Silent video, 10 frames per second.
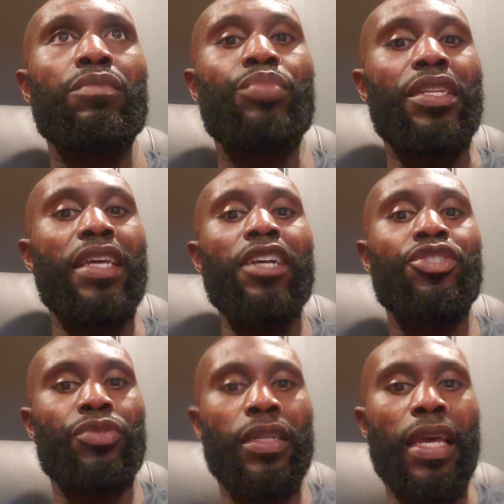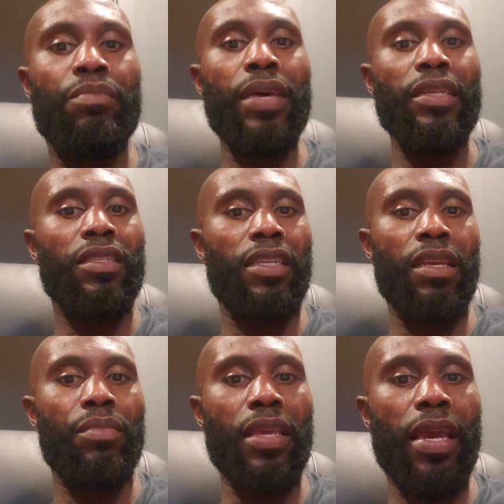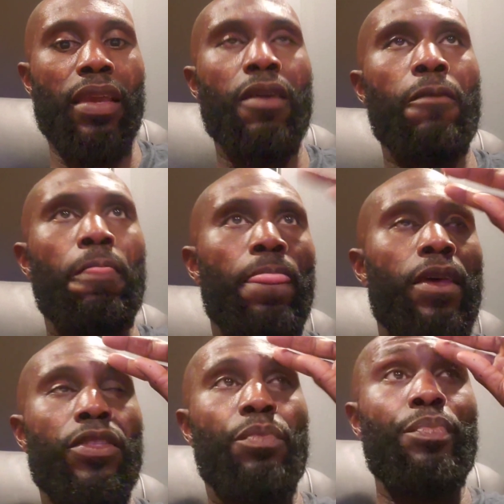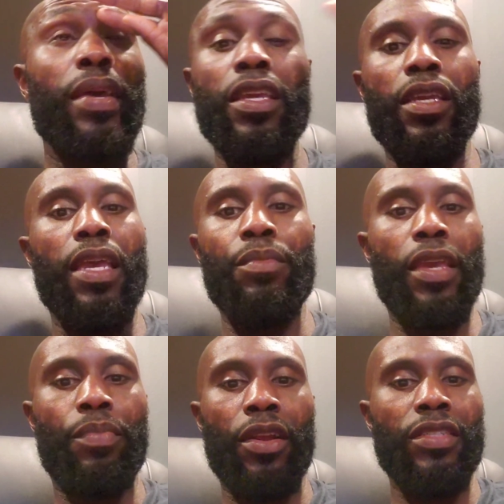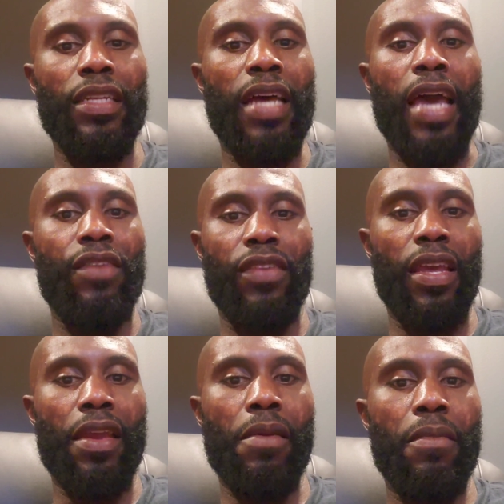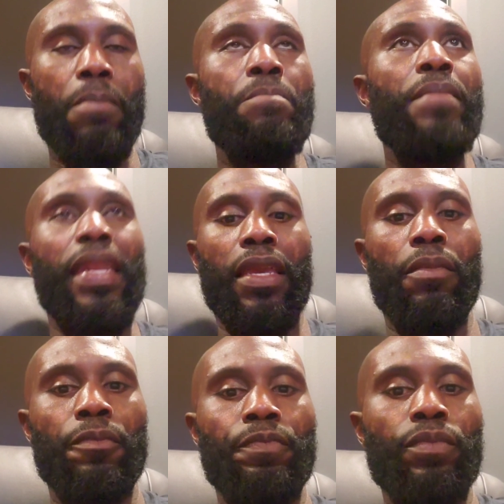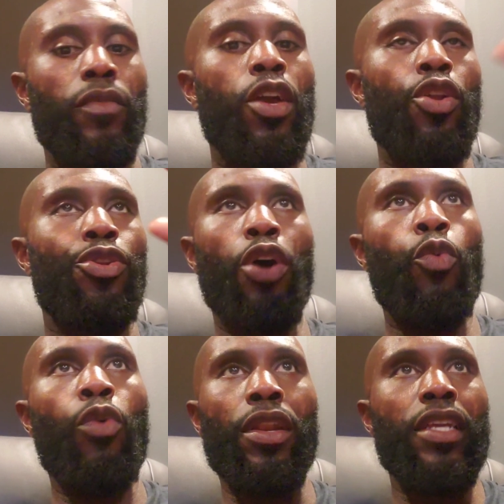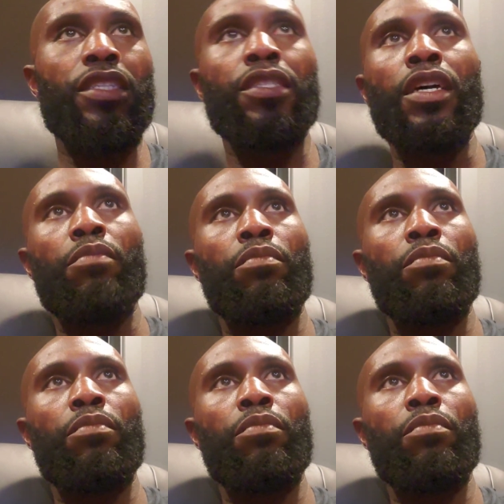pedestrian at best in the NBA. There are many NBA players that die every day. Many. No one is